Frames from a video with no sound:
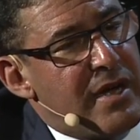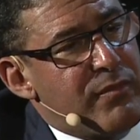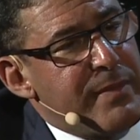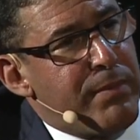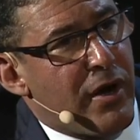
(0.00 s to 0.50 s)

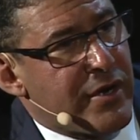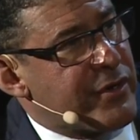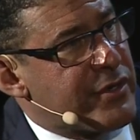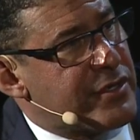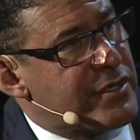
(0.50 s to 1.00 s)
We
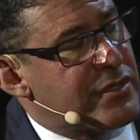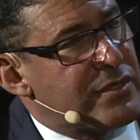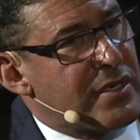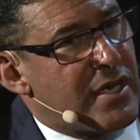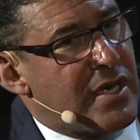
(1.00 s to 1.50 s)
partnered,
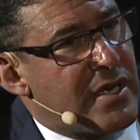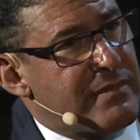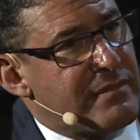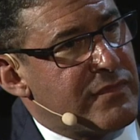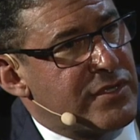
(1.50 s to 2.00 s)

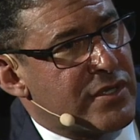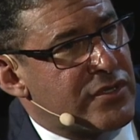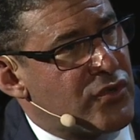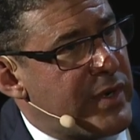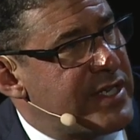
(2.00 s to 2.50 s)
we
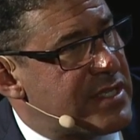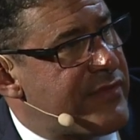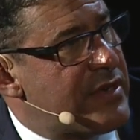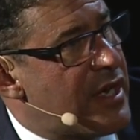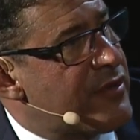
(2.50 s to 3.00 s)
took
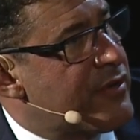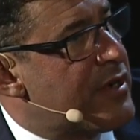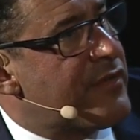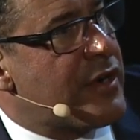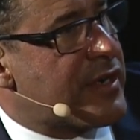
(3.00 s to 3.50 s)
2,700 of our